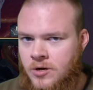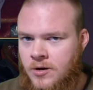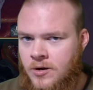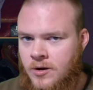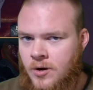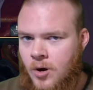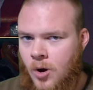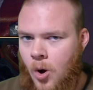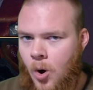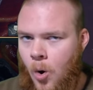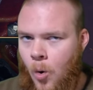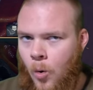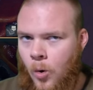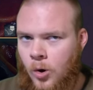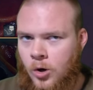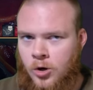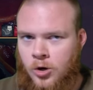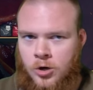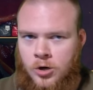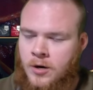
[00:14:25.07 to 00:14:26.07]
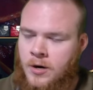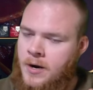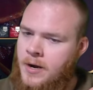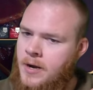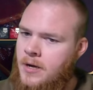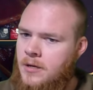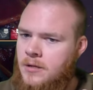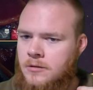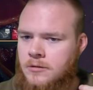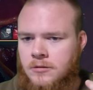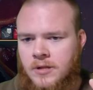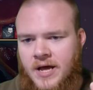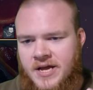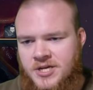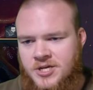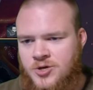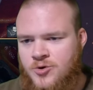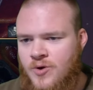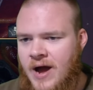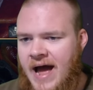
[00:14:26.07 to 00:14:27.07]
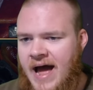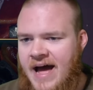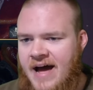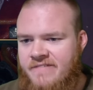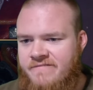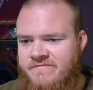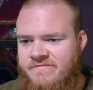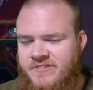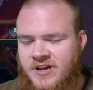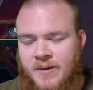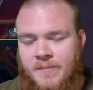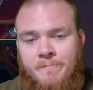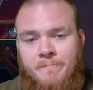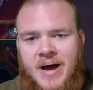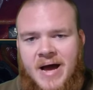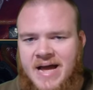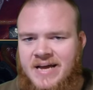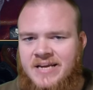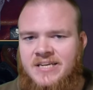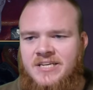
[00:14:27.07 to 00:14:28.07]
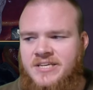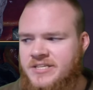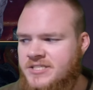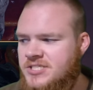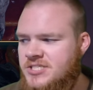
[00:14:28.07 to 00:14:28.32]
or let you have companions